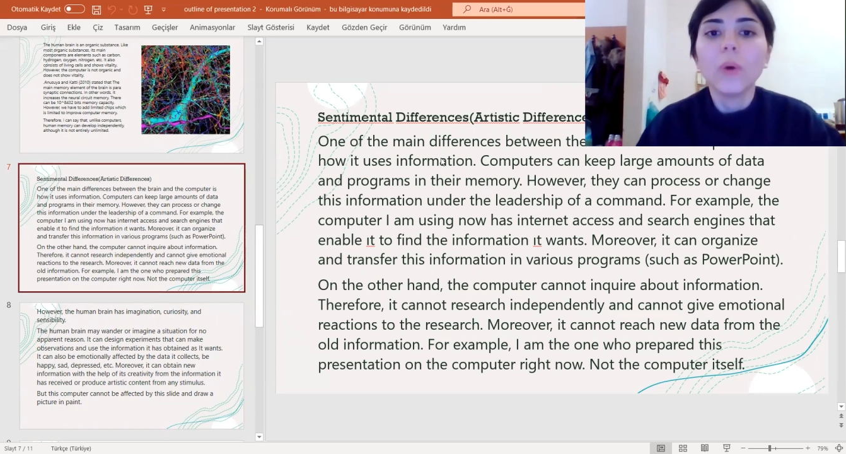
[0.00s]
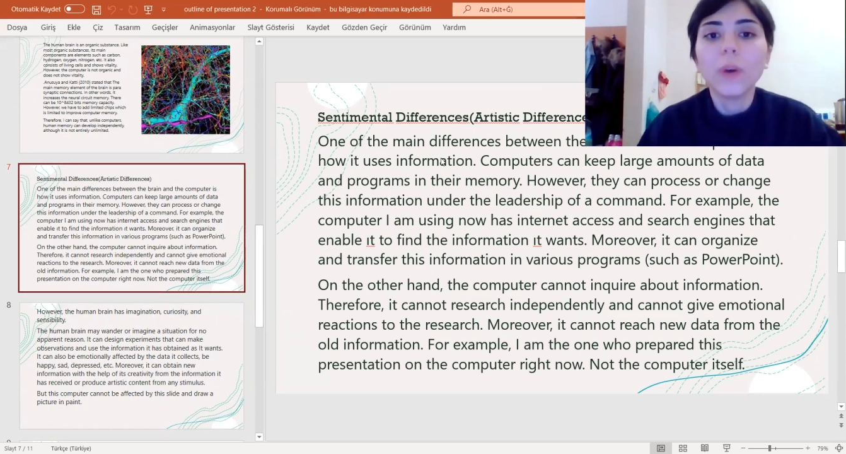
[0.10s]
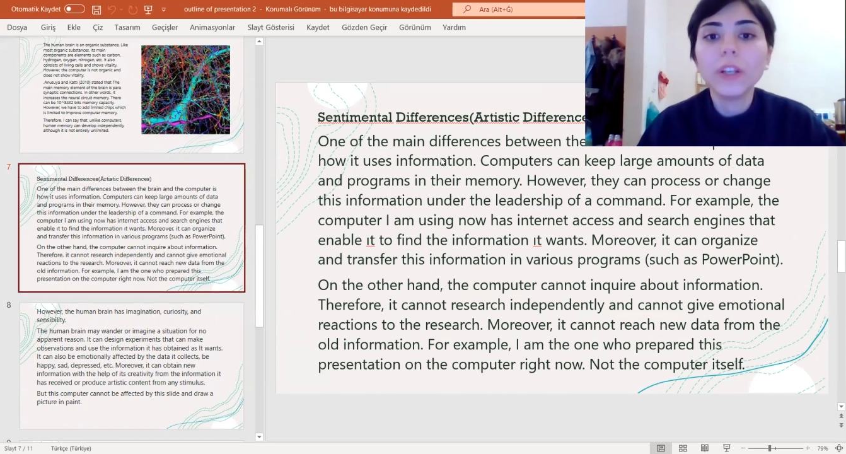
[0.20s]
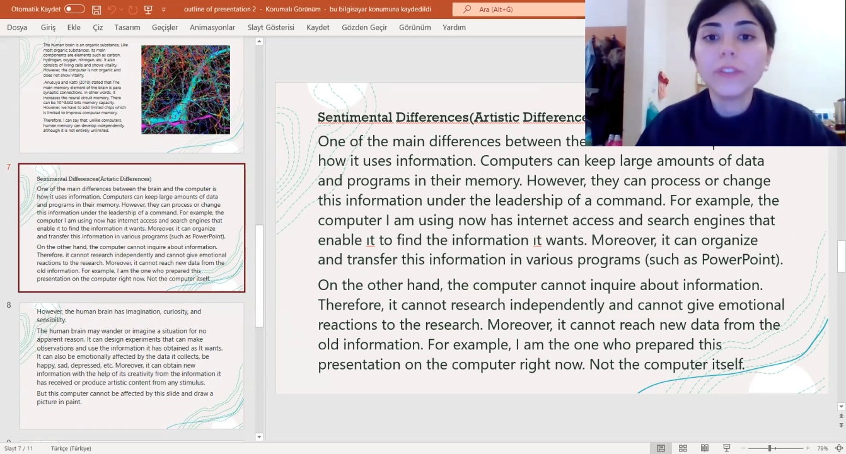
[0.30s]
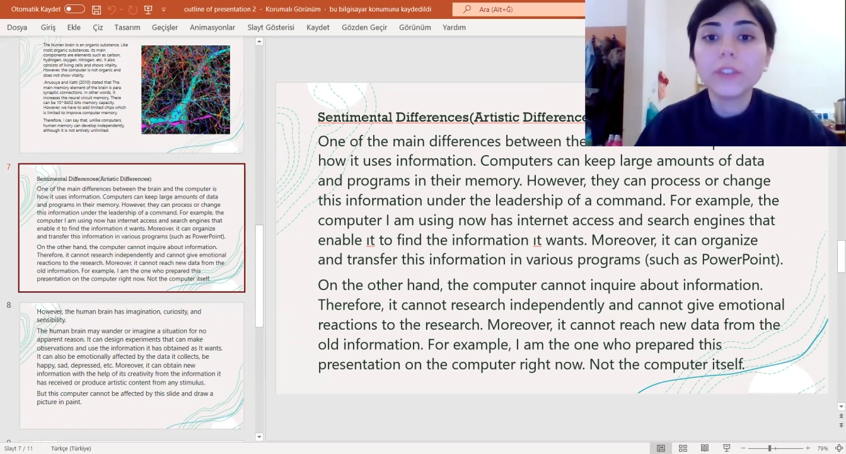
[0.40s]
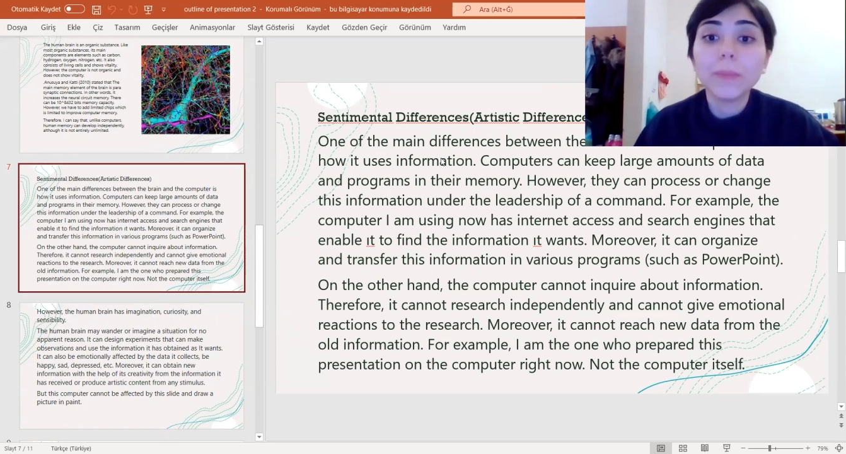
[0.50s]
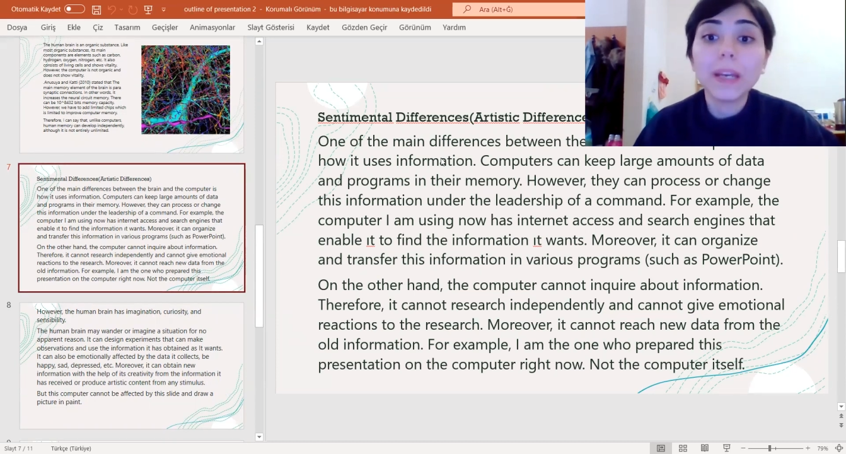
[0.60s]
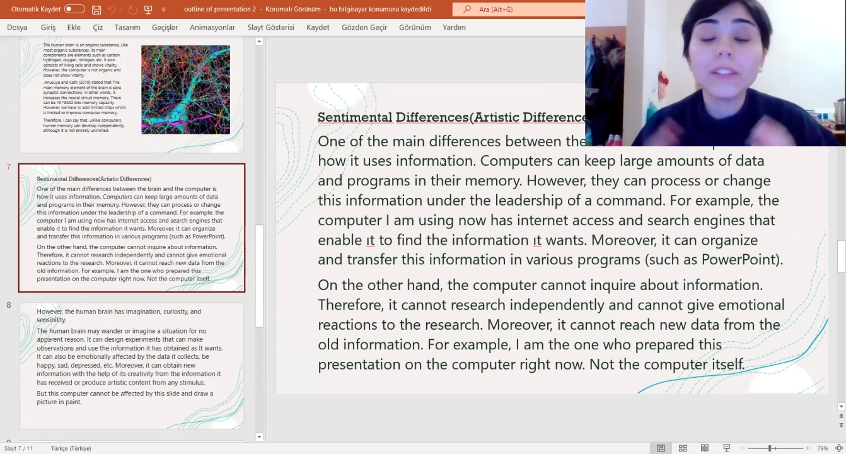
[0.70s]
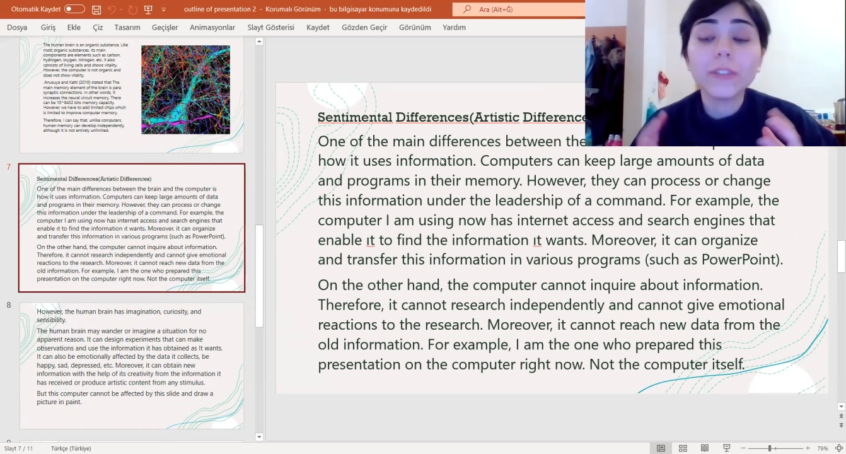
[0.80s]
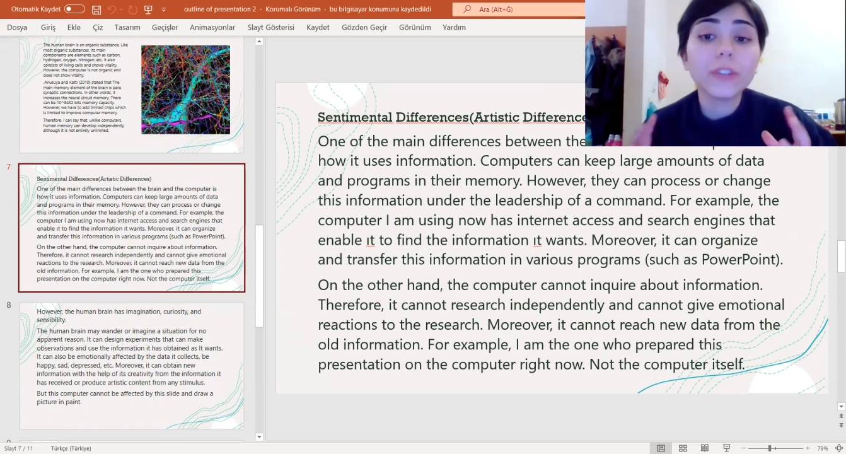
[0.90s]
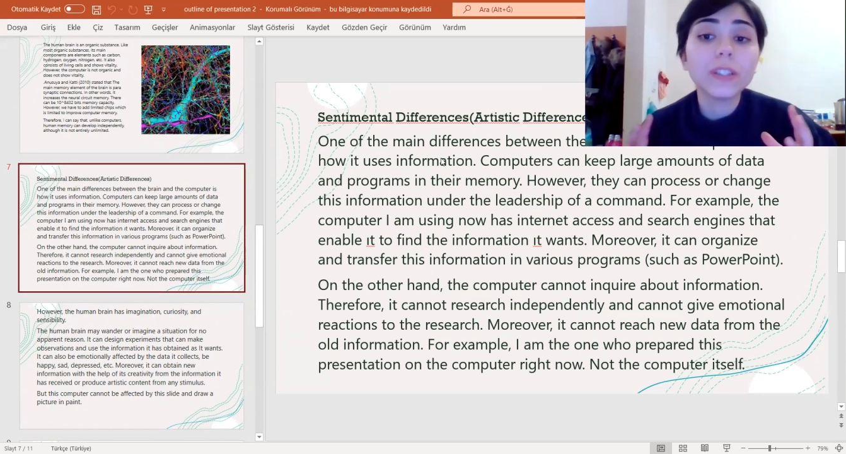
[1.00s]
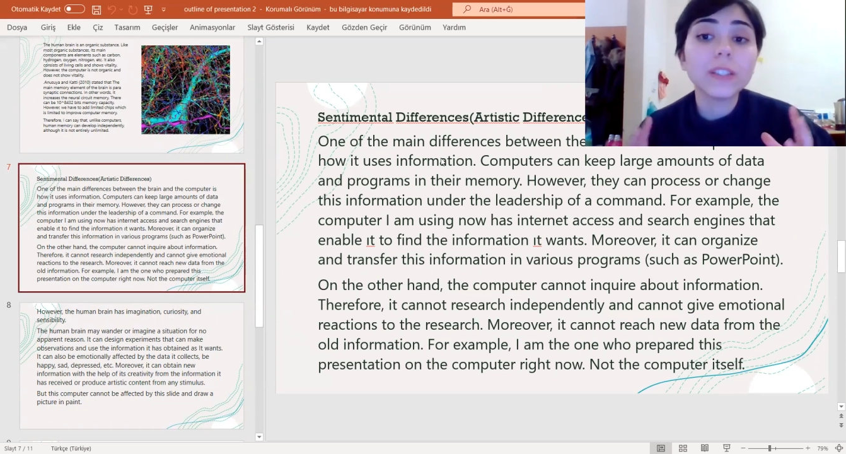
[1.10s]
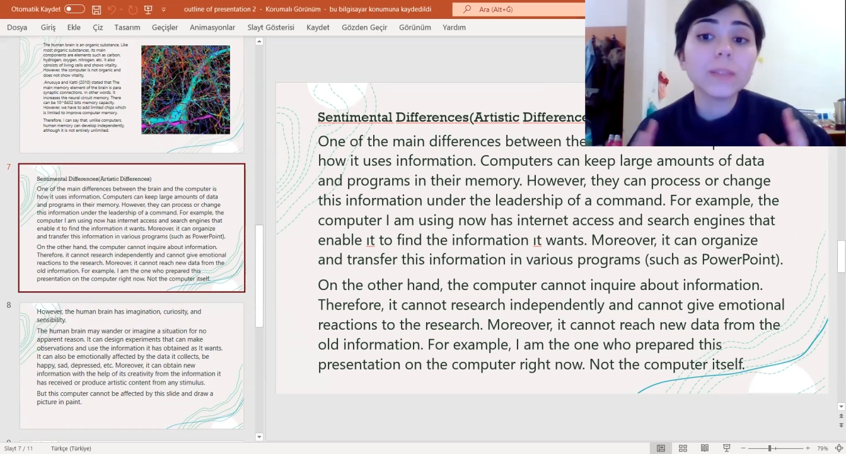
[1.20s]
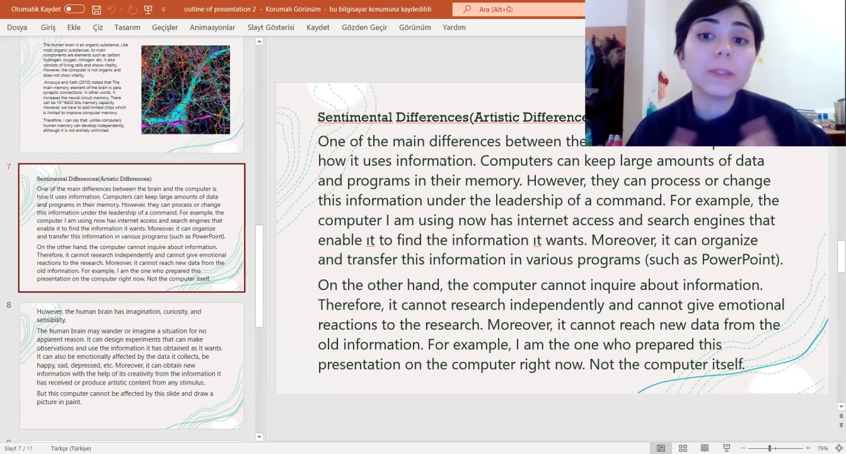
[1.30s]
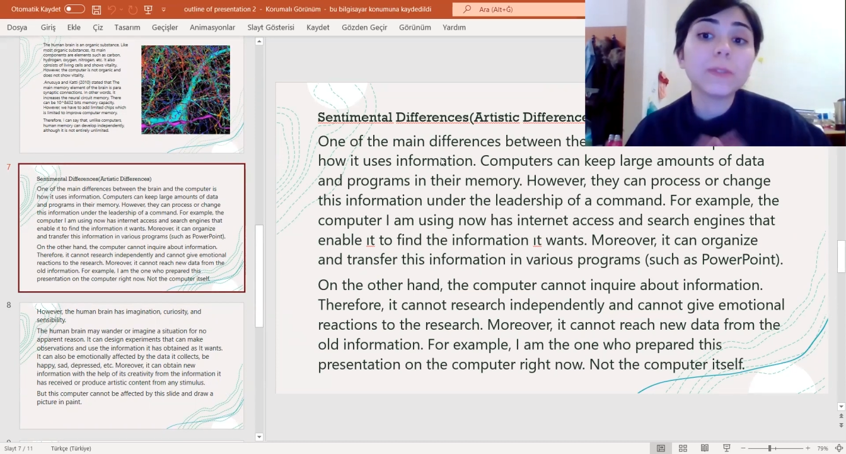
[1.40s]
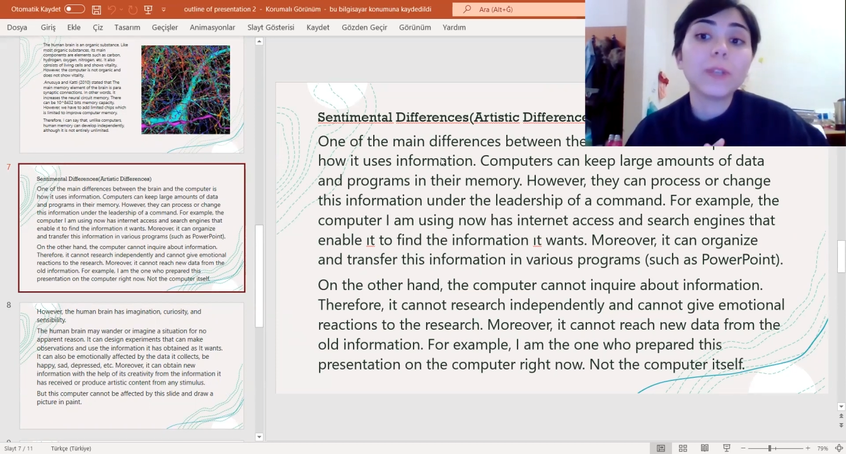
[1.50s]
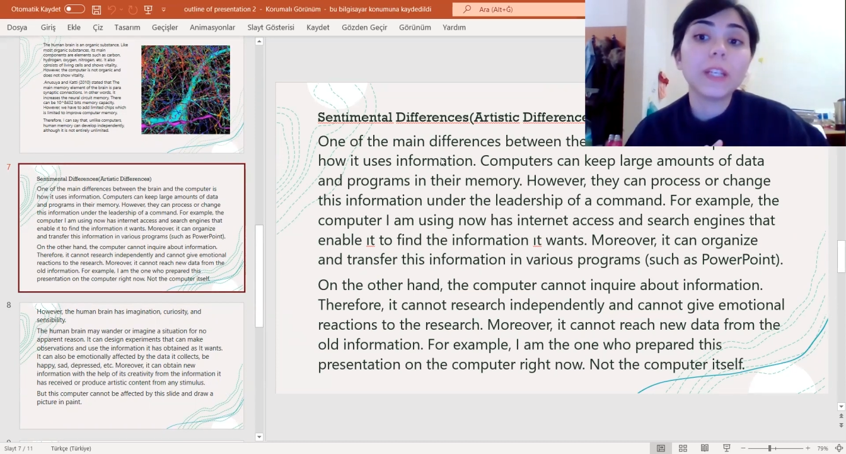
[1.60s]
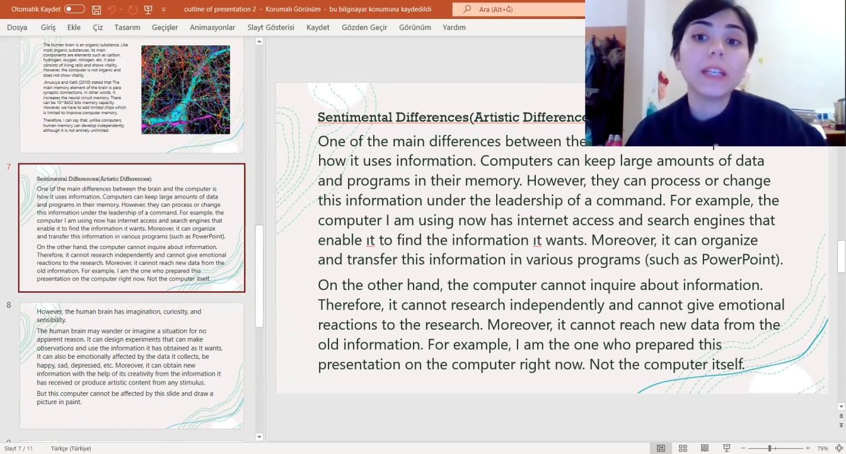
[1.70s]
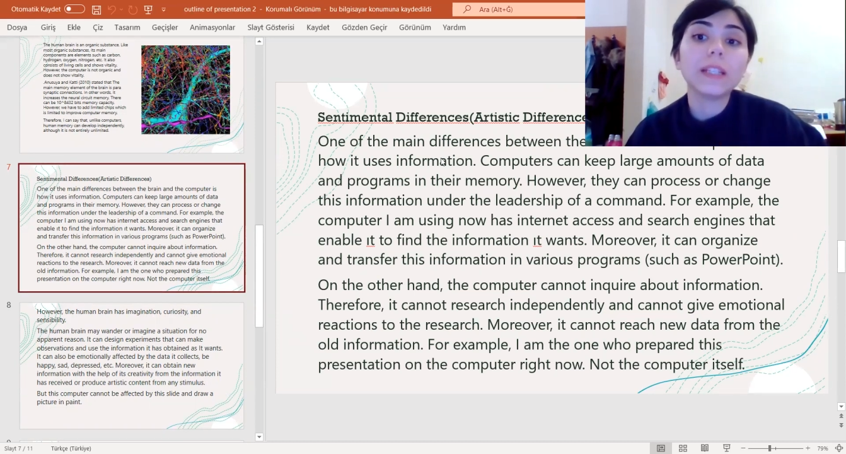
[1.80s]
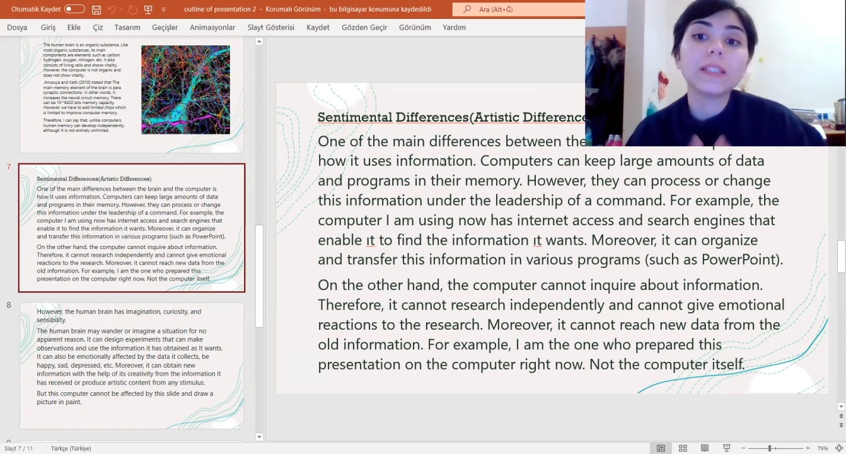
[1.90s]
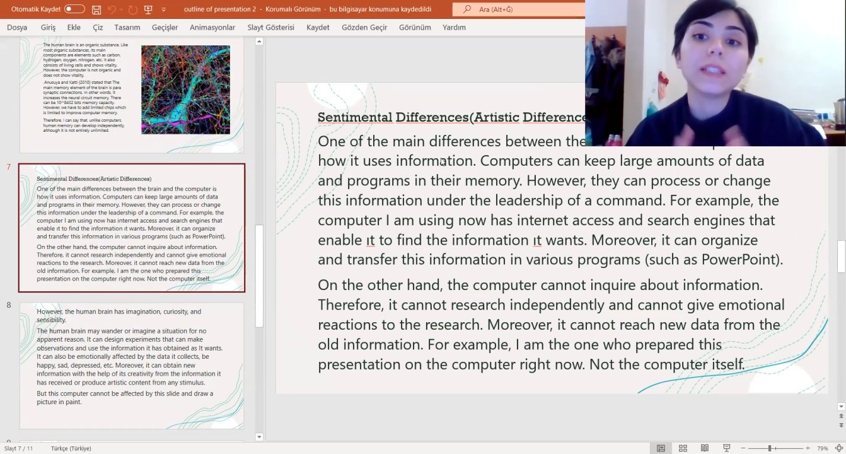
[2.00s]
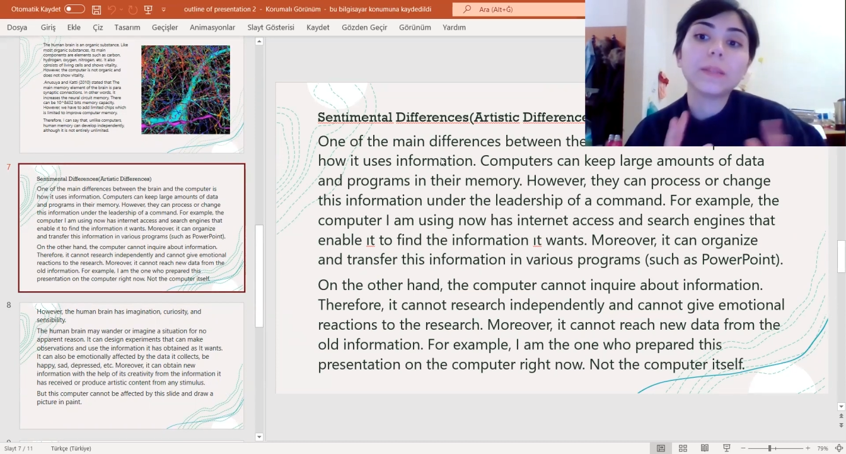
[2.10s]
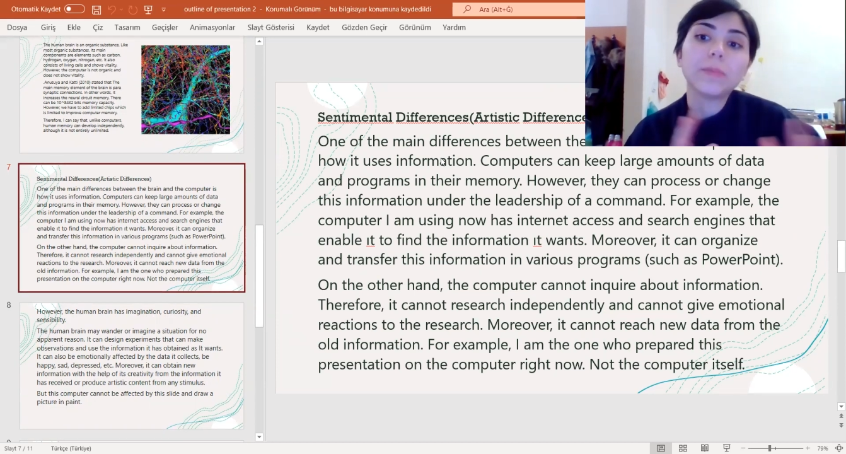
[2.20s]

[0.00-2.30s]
One of the main differences between the